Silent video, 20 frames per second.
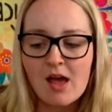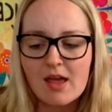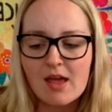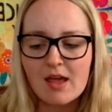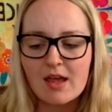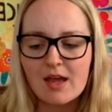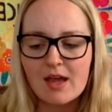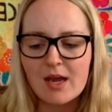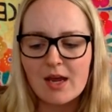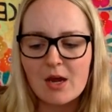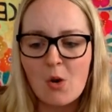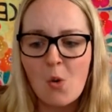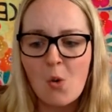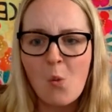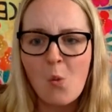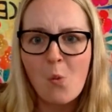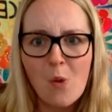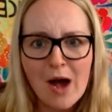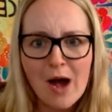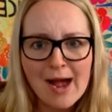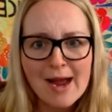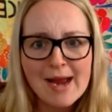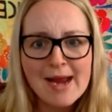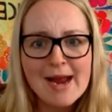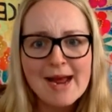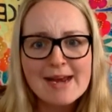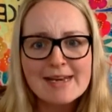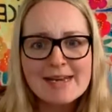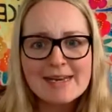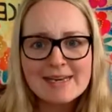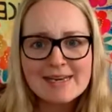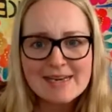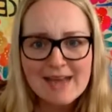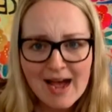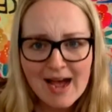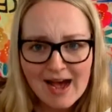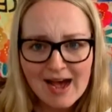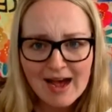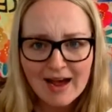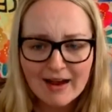And why
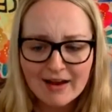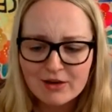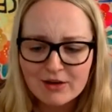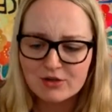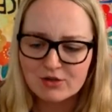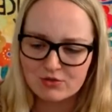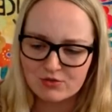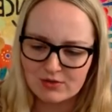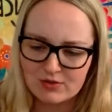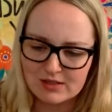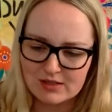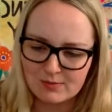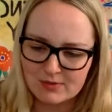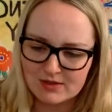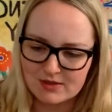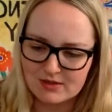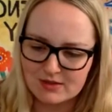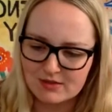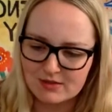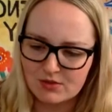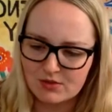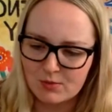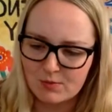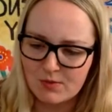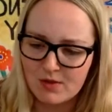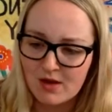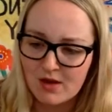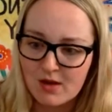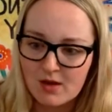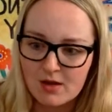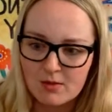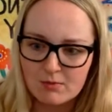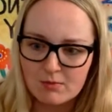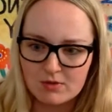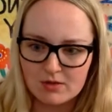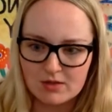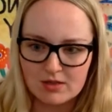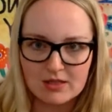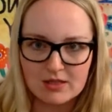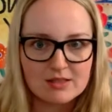not? Shrieked Mrs. Gloop.
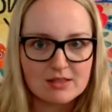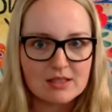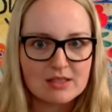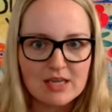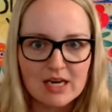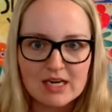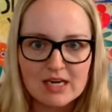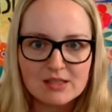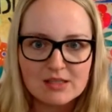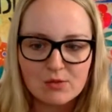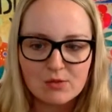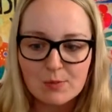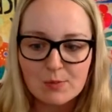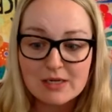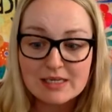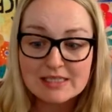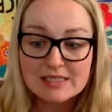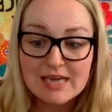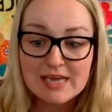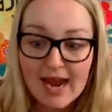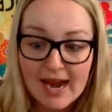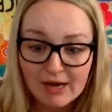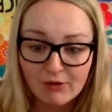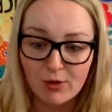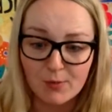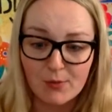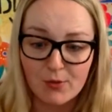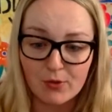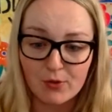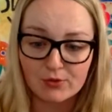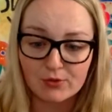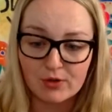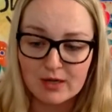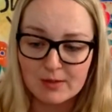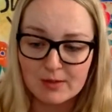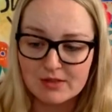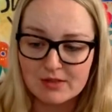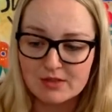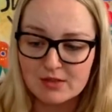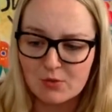Because the taste would be terrible, cried
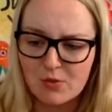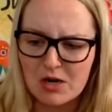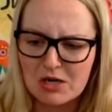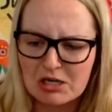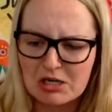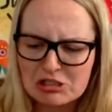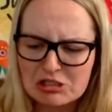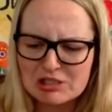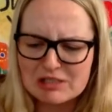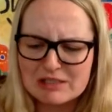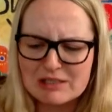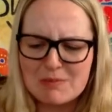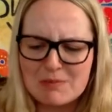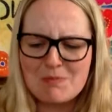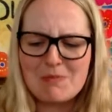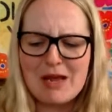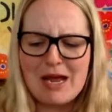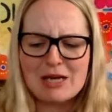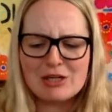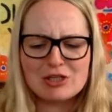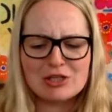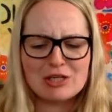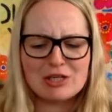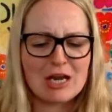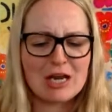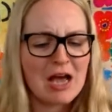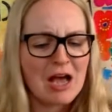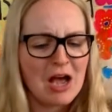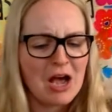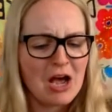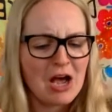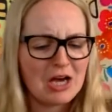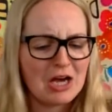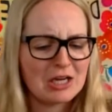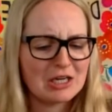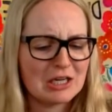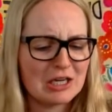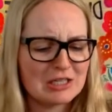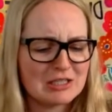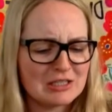Mr. Wonka. Just imagine it, a
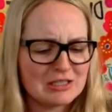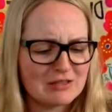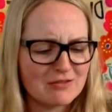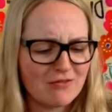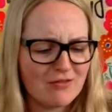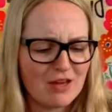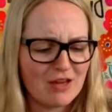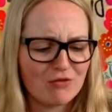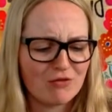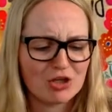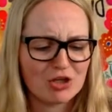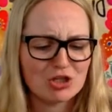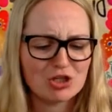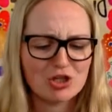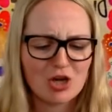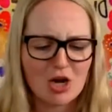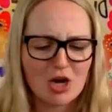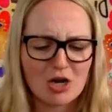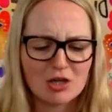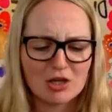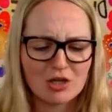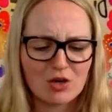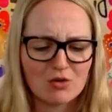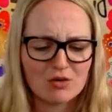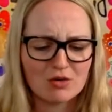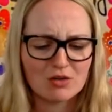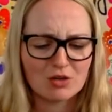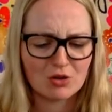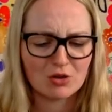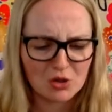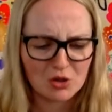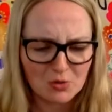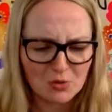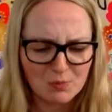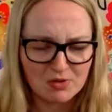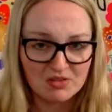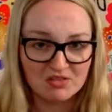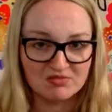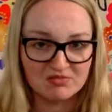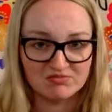Gus's flavored chocolate-coated gloop.
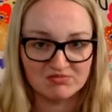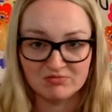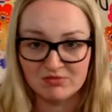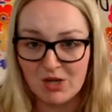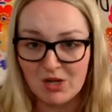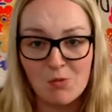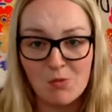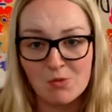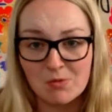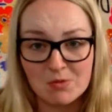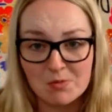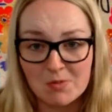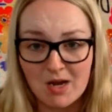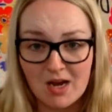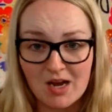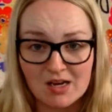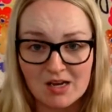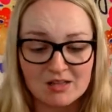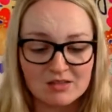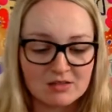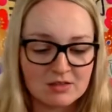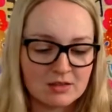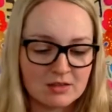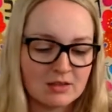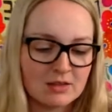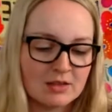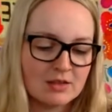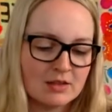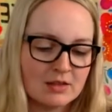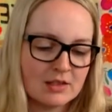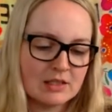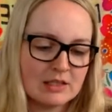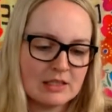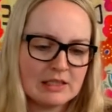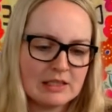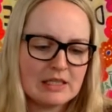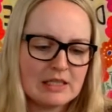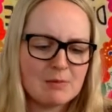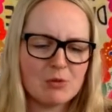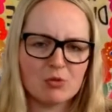No one would buy it.
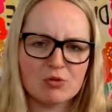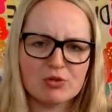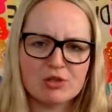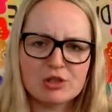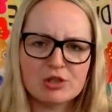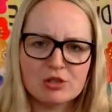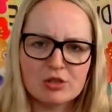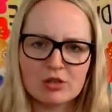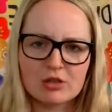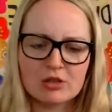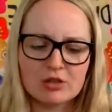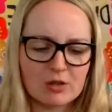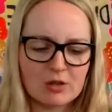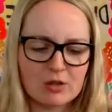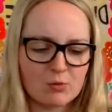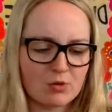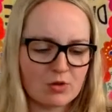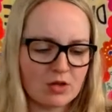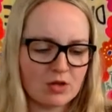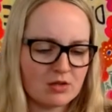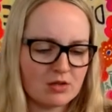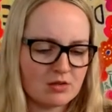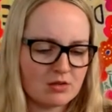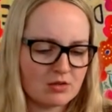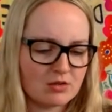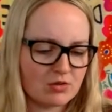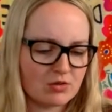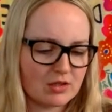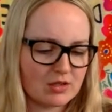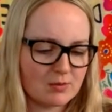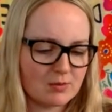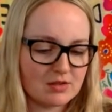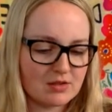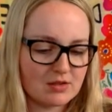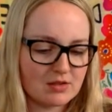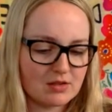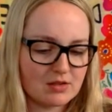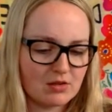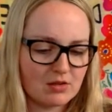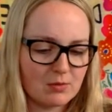They most certainly would, shrieked
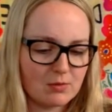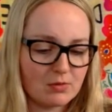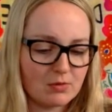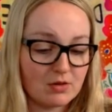Mrs. Gloop.